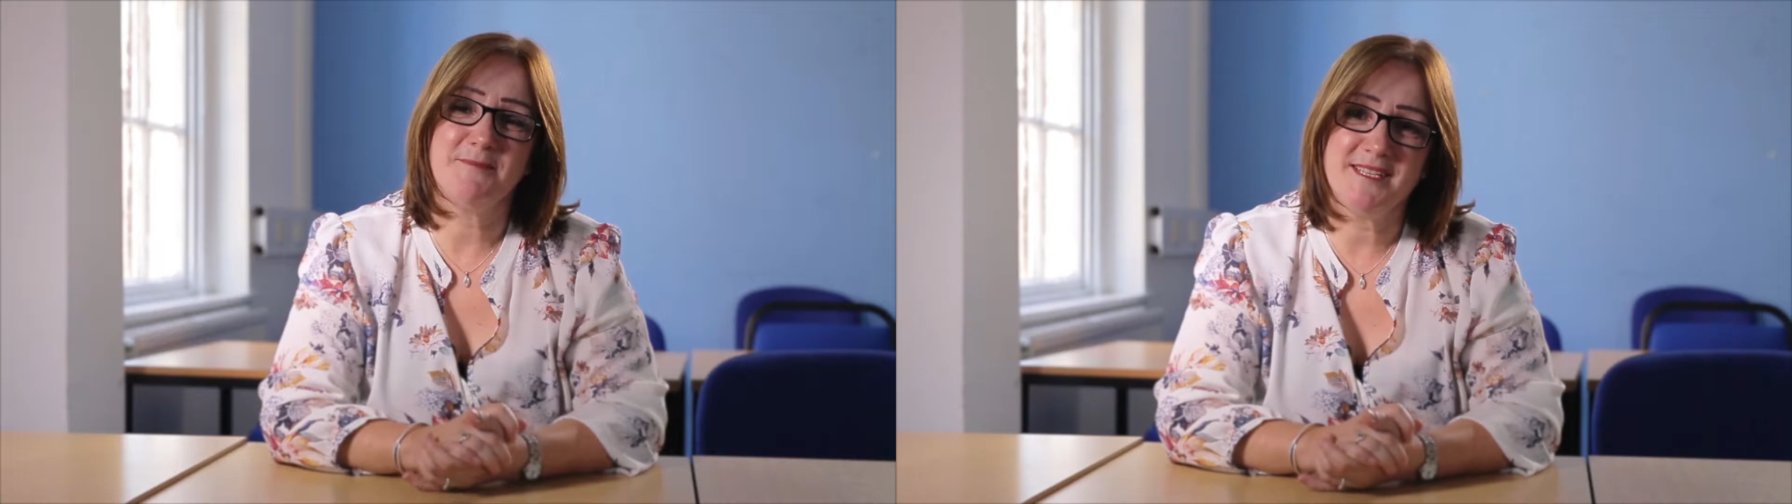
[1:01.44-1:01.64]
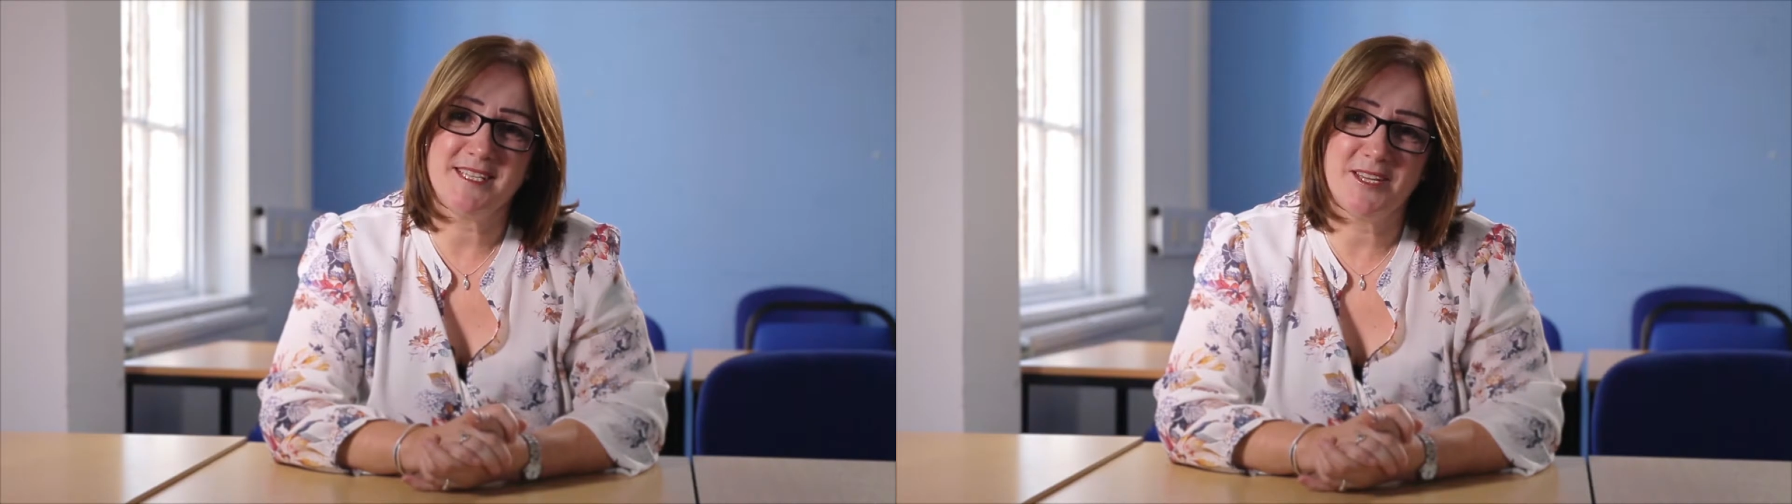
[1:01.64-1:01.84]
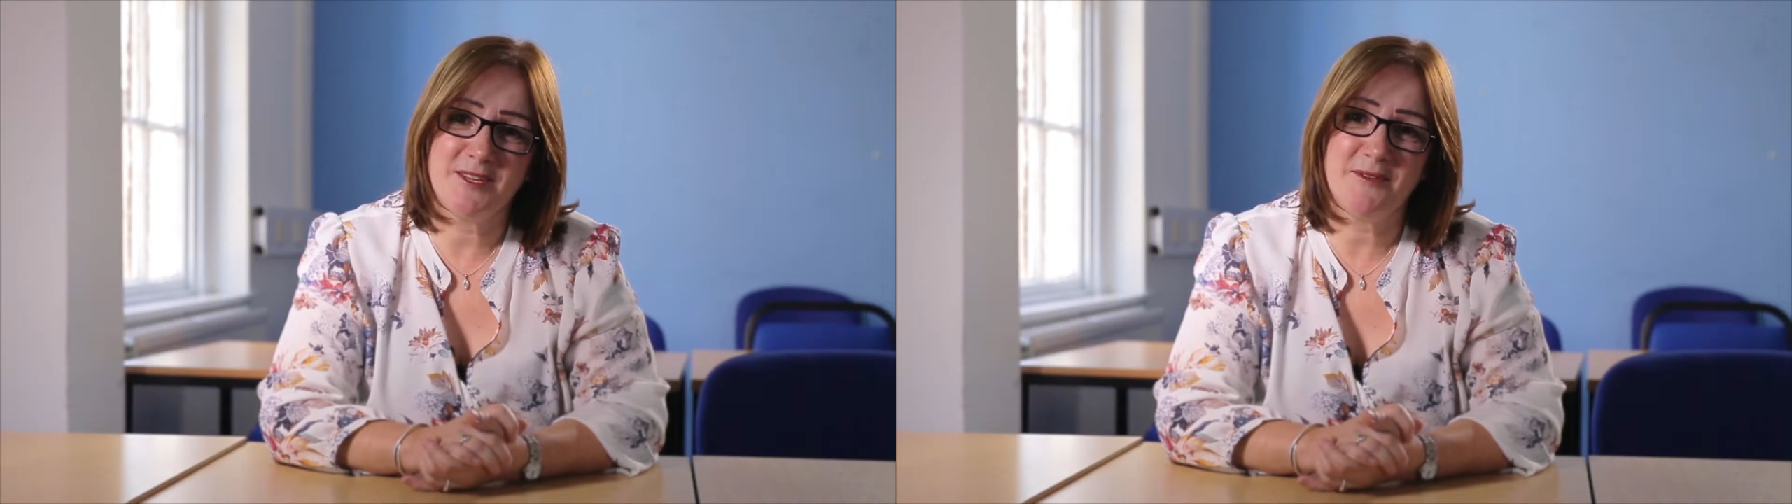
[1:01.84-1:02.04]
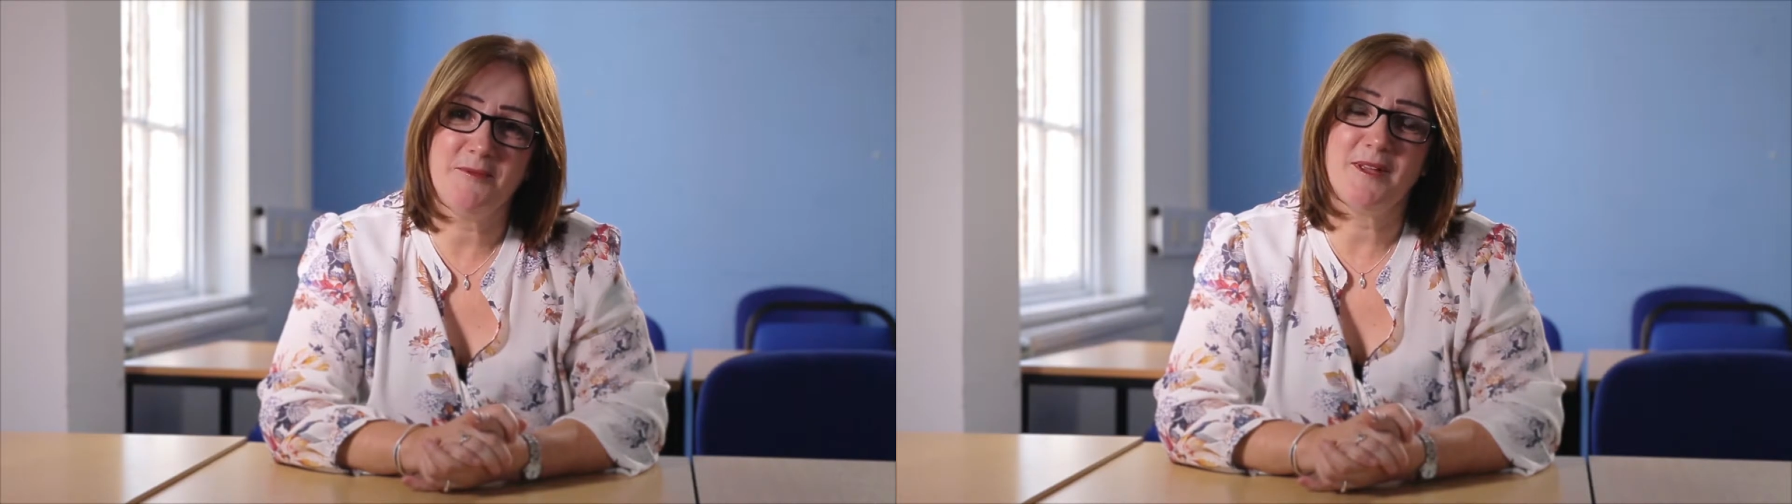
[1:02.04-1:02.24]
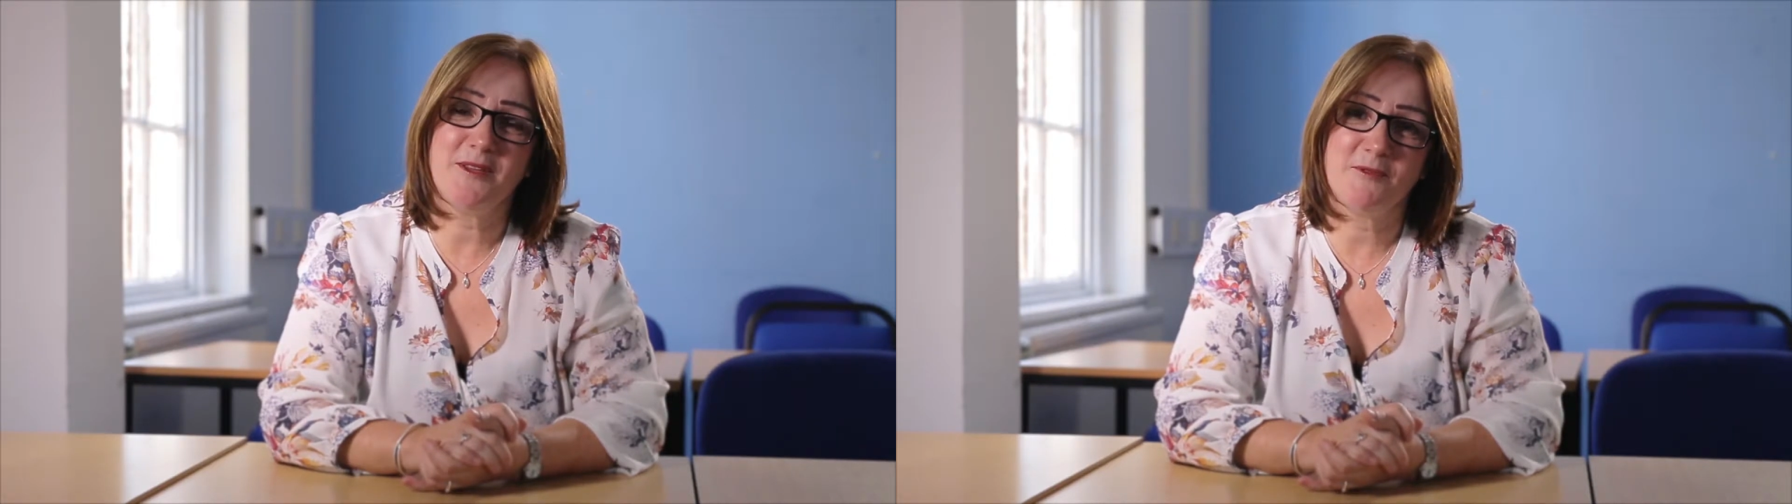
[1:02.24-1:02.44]
meeting you
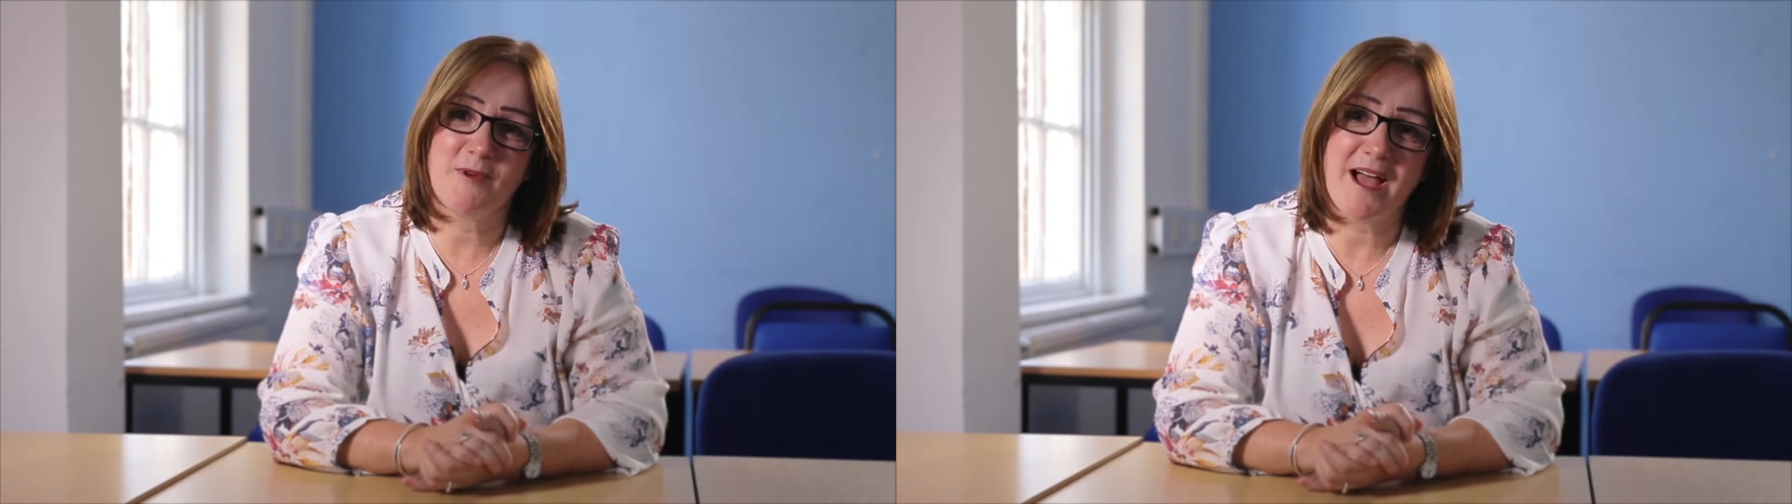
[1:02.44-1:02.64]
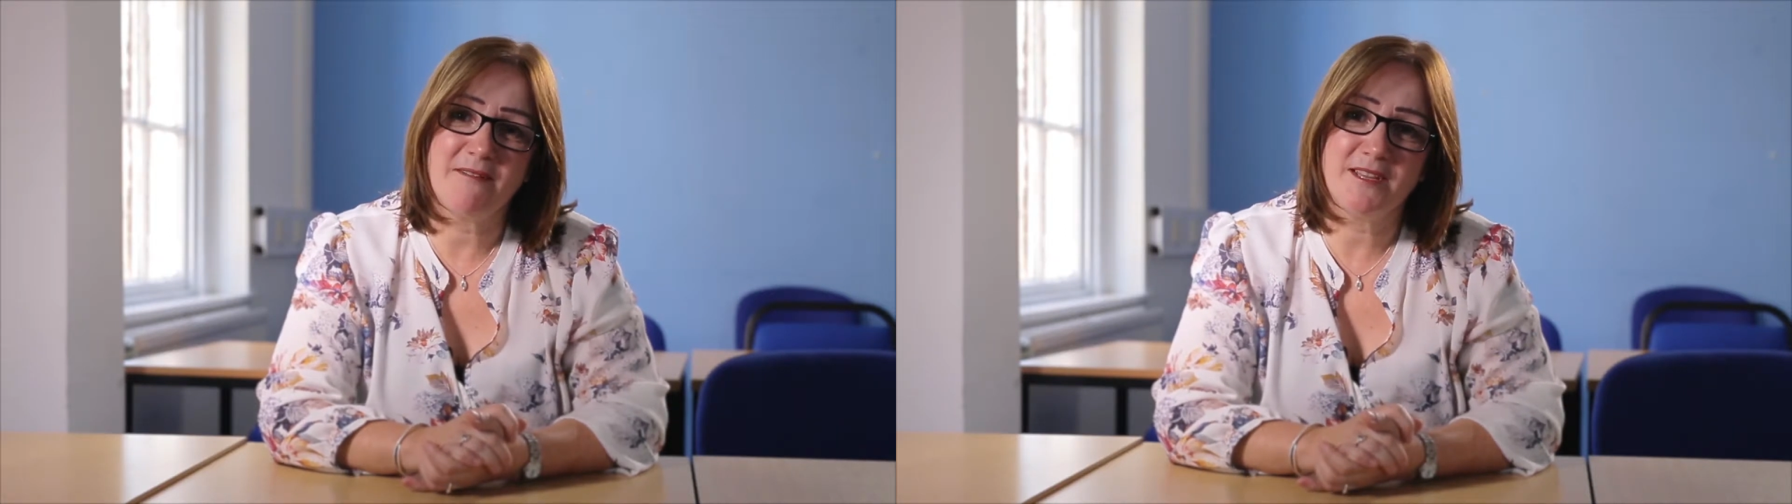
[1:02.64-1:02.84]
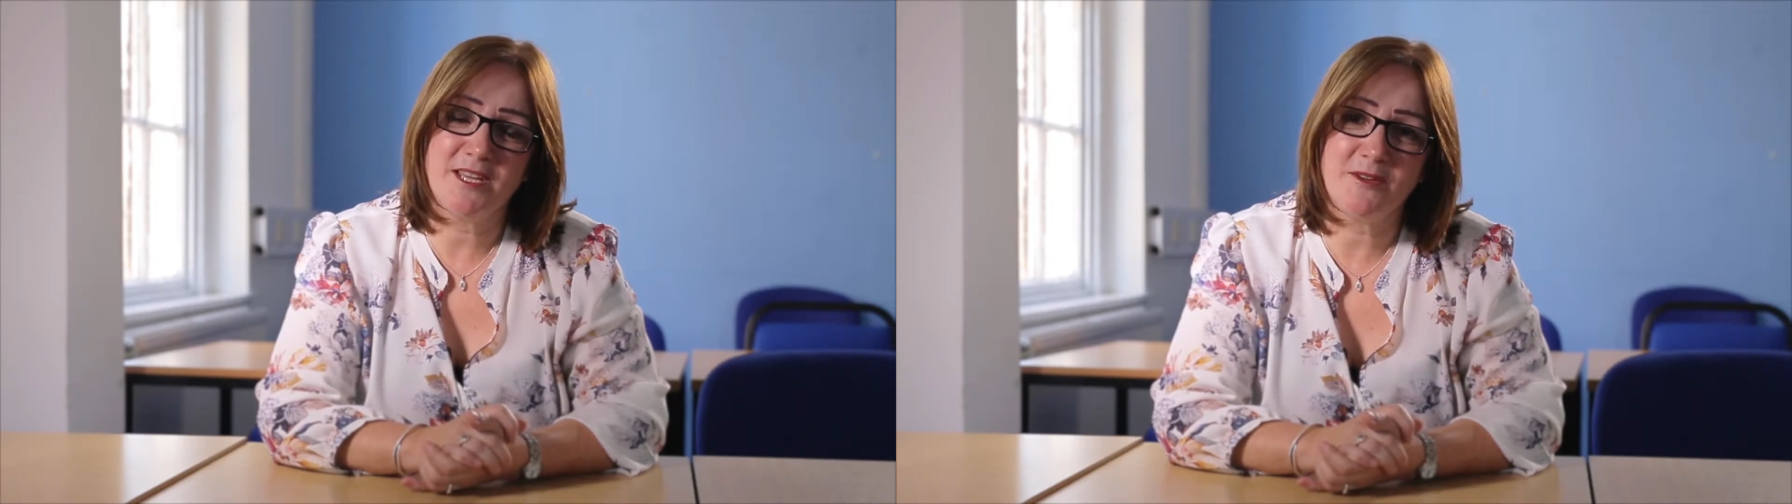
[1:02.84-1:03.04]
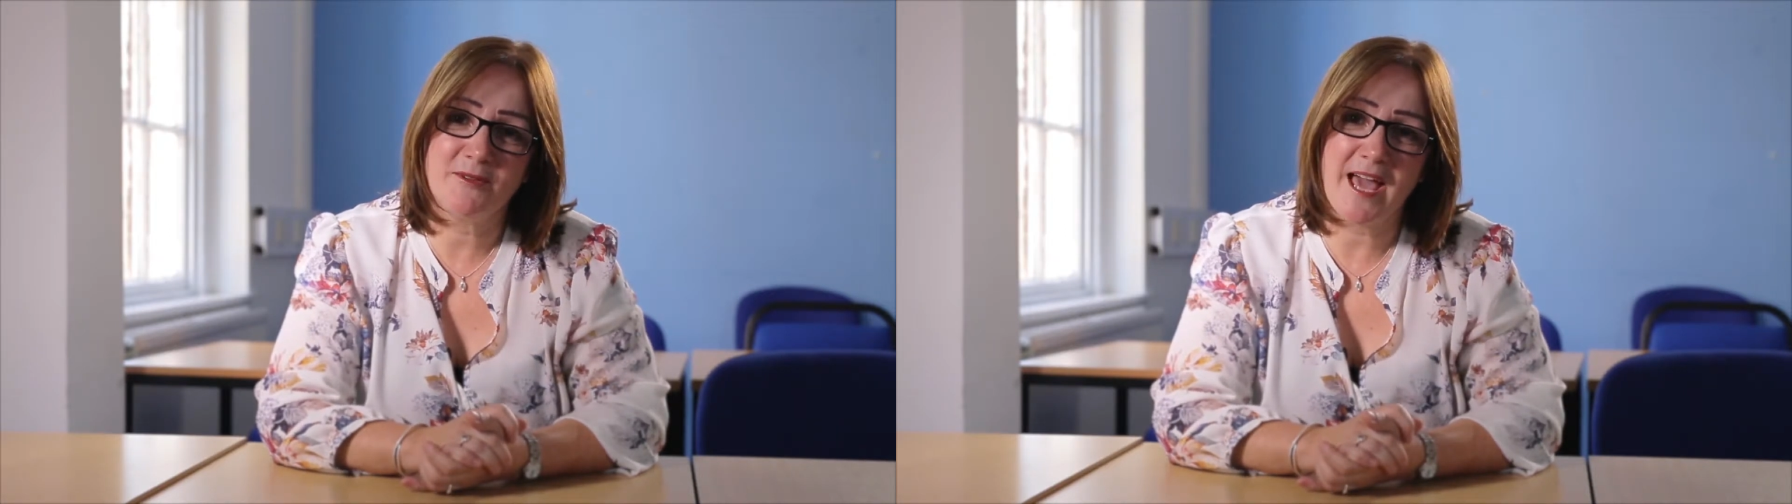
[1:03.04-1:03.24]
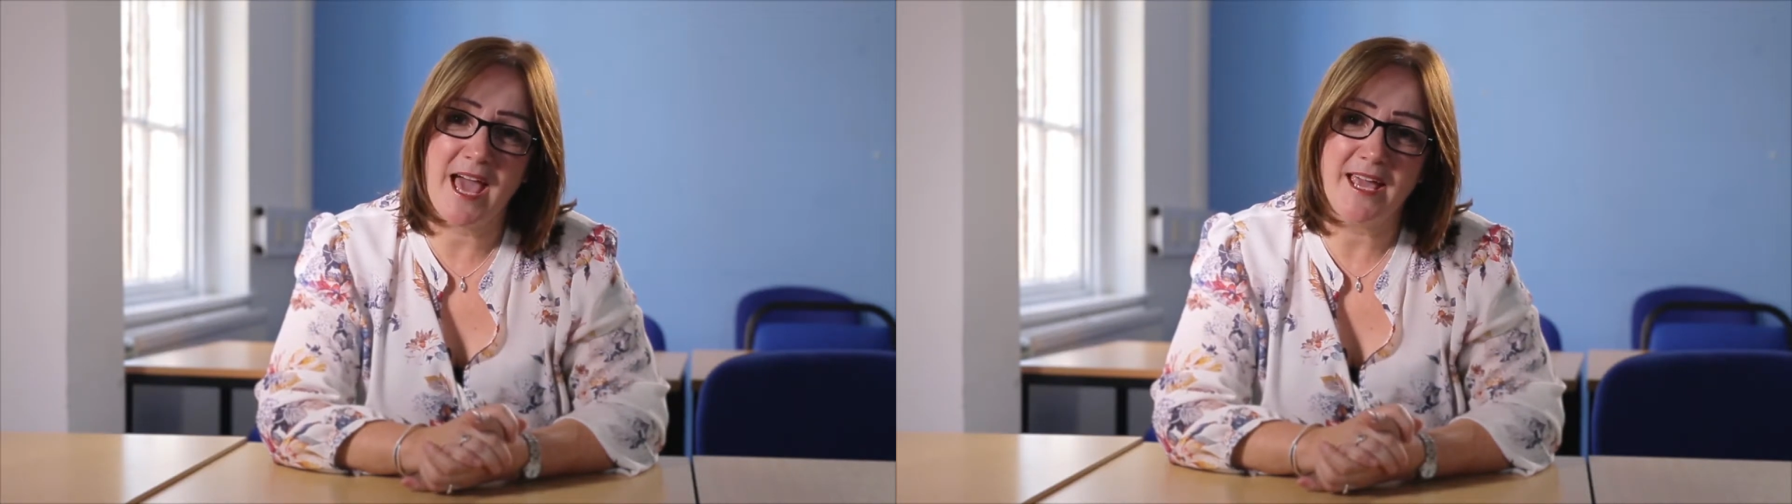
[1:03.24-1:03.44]
when you arrive in the
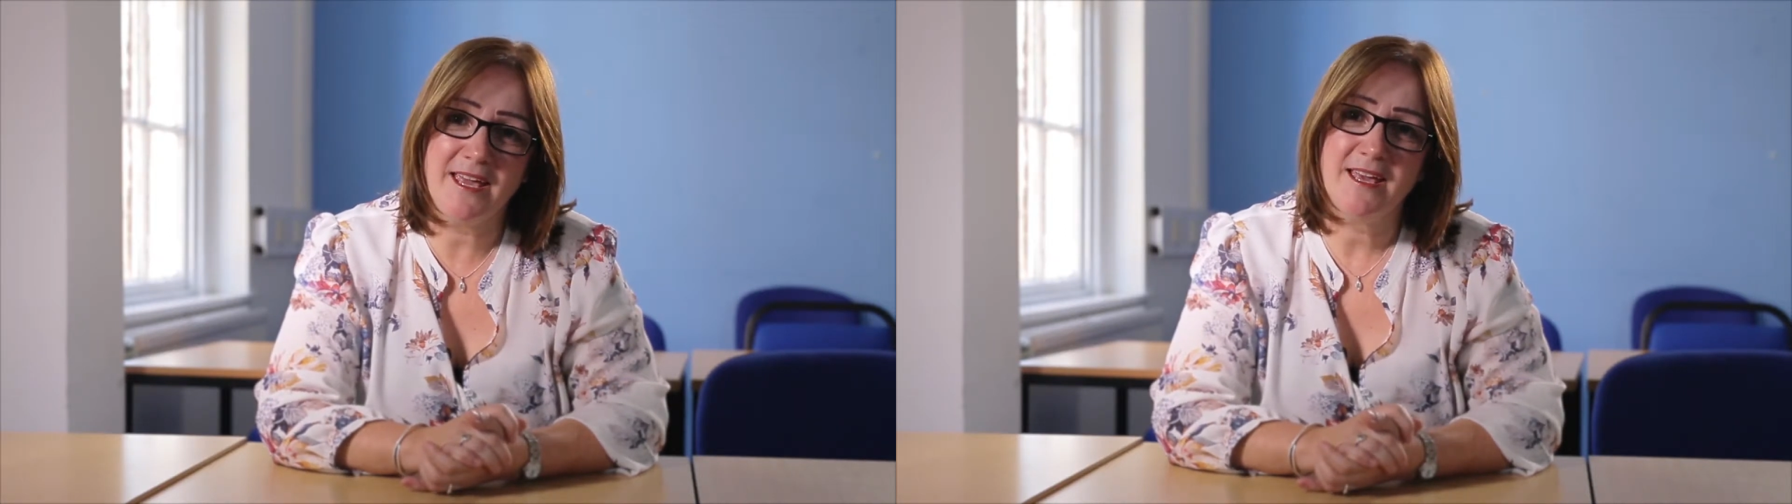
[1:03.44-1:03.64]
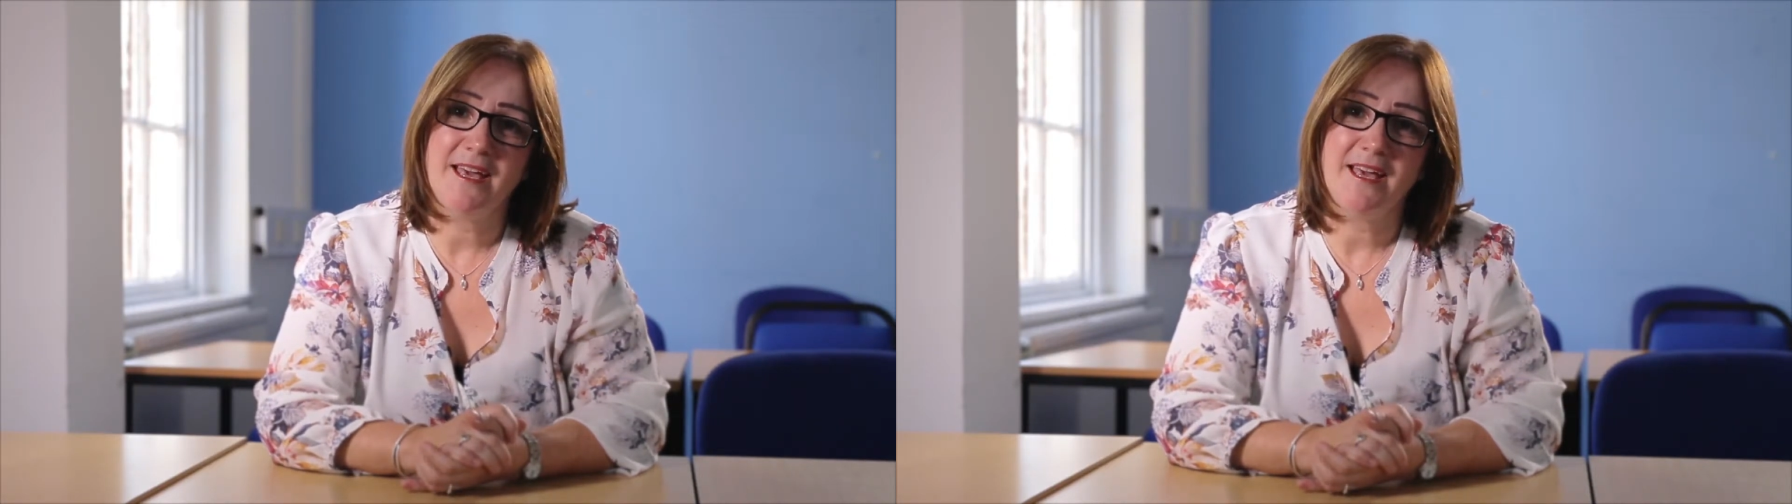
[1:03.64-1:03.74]
UK,